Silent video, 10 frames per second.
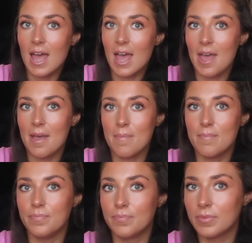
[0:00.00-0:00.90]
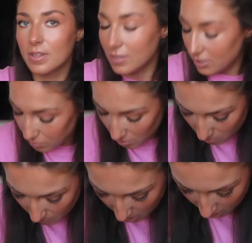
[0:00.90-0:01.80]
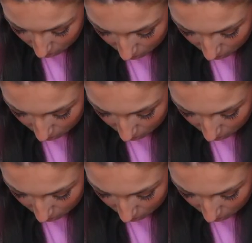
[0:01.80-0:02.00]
um, this is what we're working